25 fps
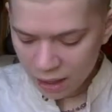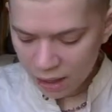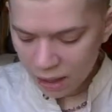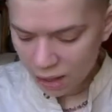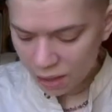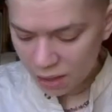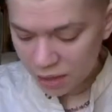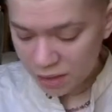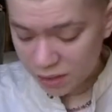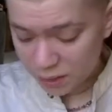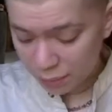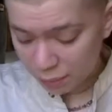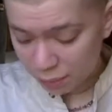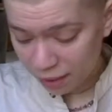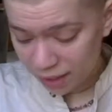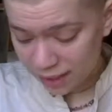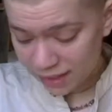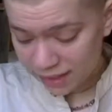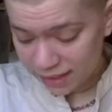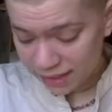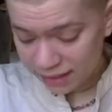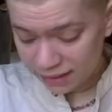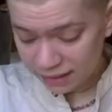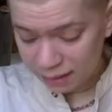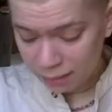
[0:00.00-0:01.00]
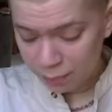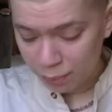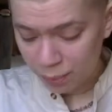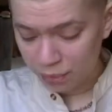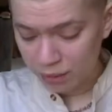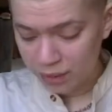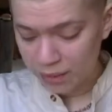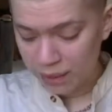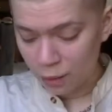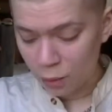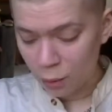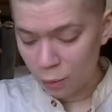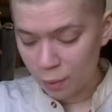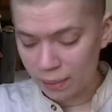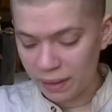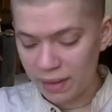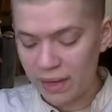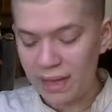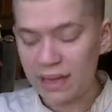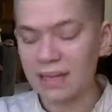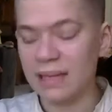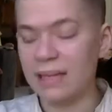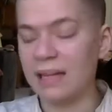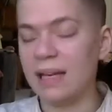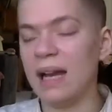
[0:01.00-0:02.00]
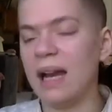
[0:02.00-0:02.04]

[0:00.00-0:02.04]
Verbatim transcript: are surprisingly pretty open-ended.